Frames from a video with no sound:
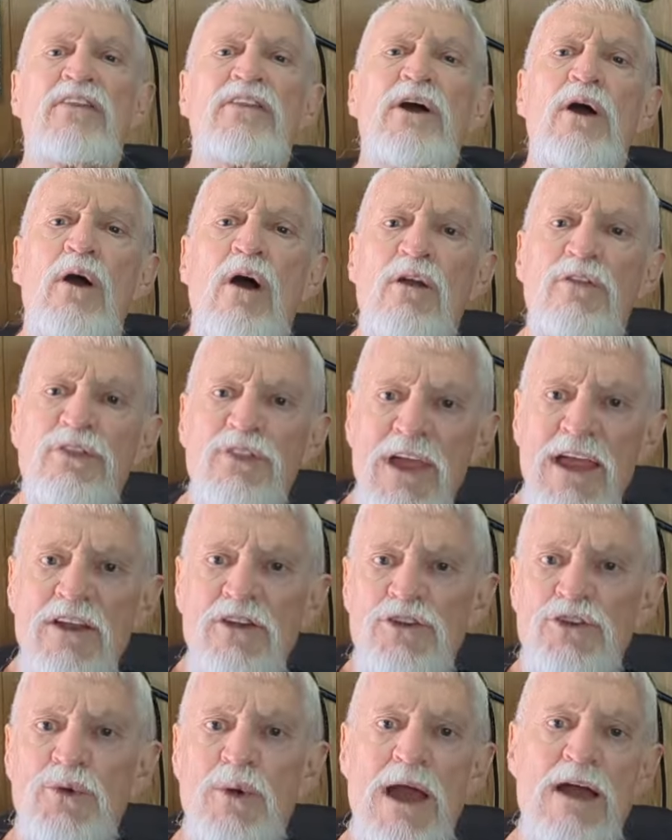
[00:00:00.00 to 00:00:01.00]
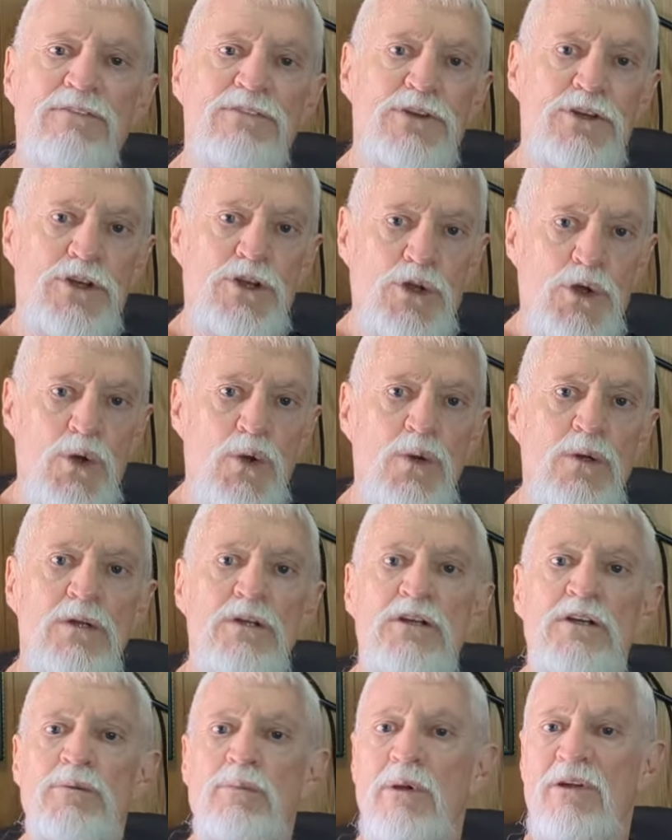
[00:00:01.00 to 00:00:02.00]
there are things you have to do
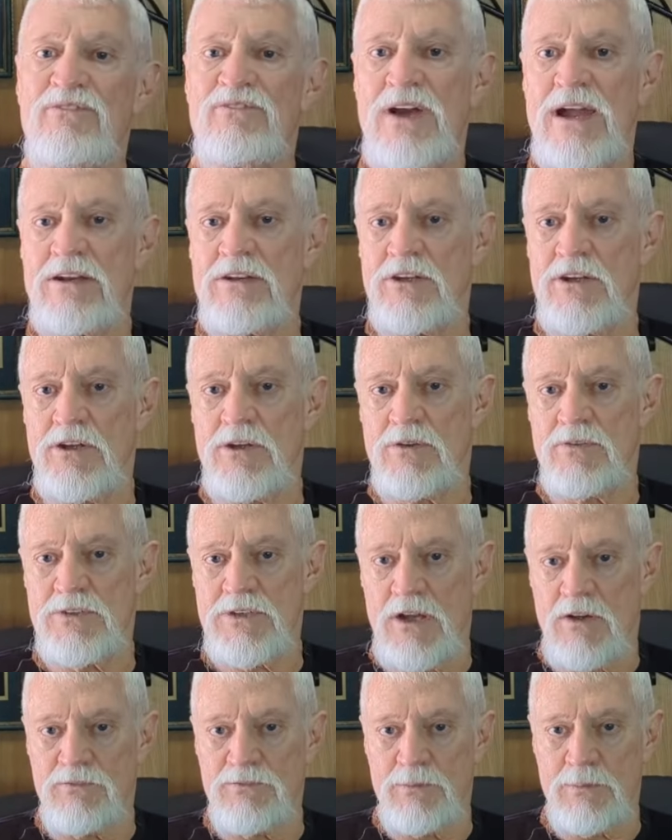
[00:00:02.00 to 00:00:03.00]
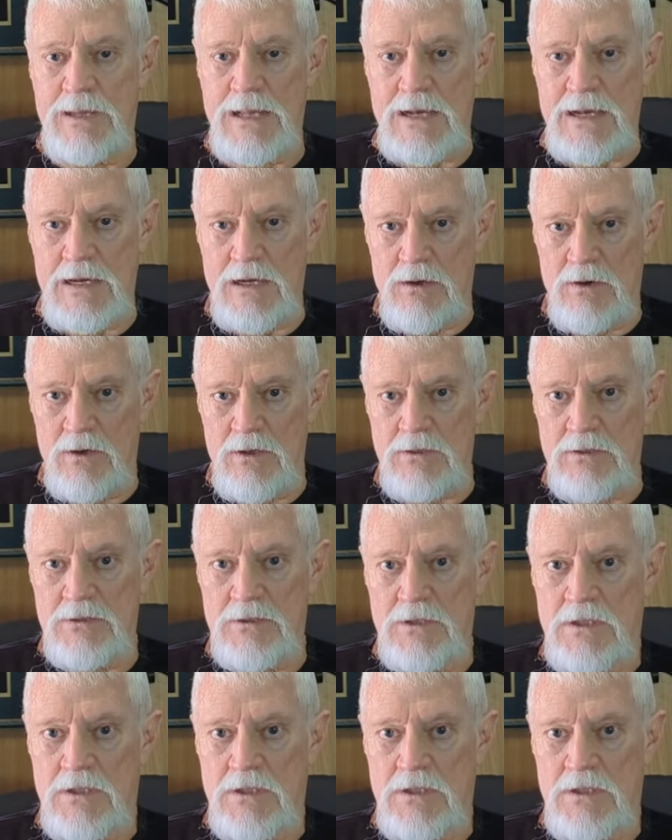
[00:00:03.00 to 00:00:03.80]
to prevent yourself from getting hurt.